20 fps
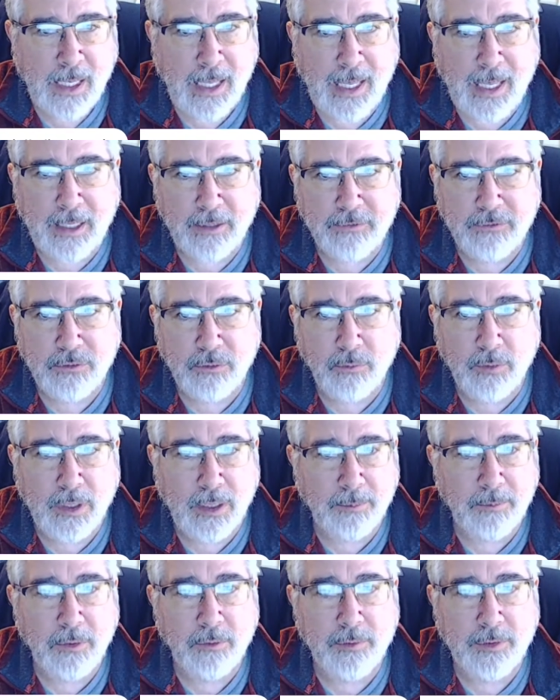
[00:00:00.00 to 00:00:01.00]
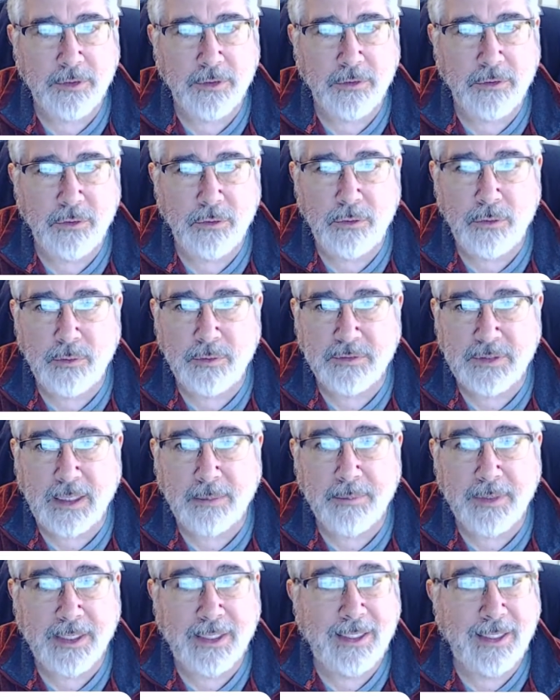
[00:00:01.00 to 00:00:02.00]
And so what I'm going to do is
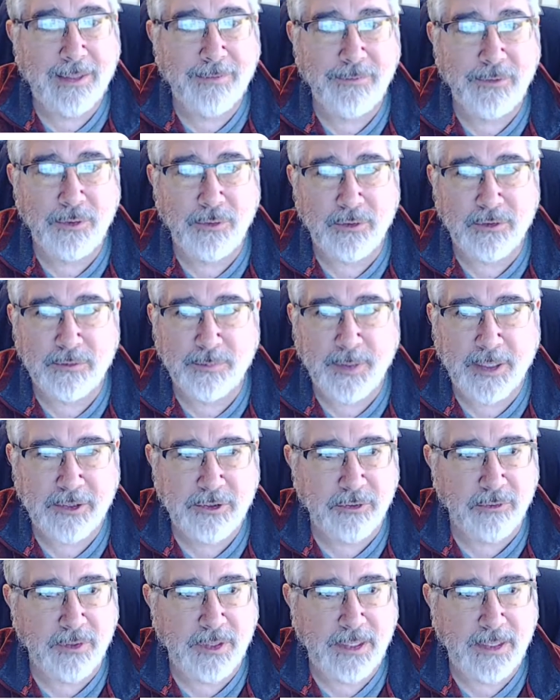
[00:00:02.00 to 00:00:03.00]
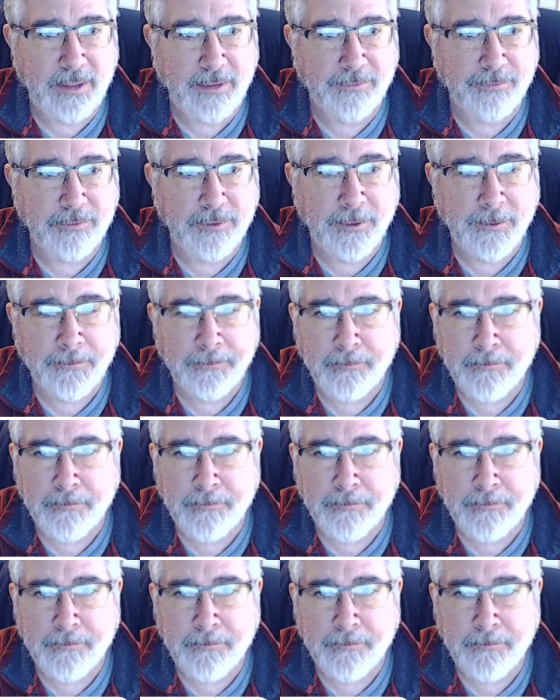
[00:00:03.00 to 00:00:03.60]
I'm going to give you a special gift,